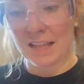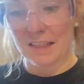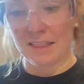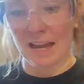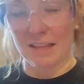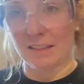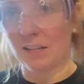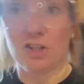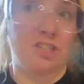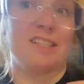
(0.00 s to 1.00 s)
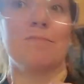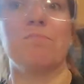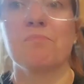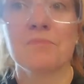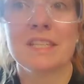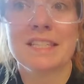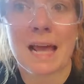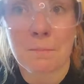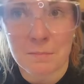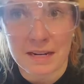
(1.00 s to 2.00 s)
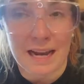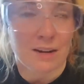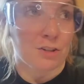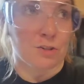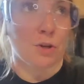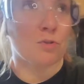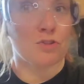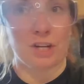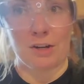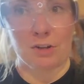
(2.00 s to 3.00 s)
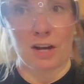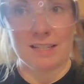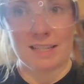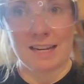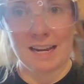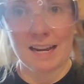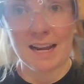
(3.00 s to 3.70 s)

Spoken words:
that they just sent me out of their own generosity.